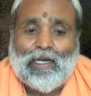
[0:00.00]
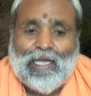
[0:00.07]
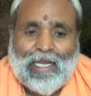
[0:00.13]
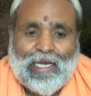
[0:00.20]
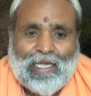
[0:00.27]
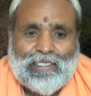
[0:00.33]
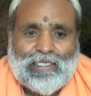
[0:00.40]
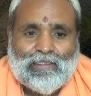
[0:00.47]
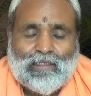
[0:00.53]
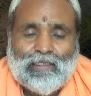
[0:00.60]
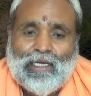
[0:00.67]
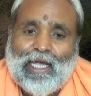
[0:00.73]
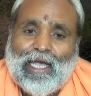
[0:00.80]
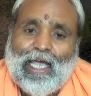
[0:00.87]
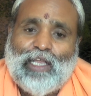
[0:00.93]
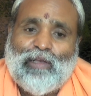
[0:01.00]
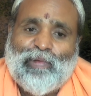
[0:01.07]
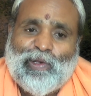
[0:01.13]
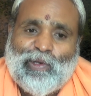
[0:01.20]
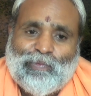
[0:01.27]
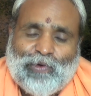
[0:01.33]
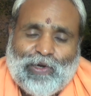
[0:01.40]
organization, I'll
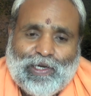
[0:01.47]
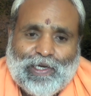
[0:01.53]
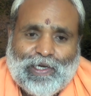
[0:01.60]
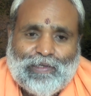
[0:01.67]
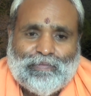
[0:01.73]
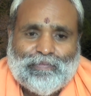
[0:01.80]
be liberated.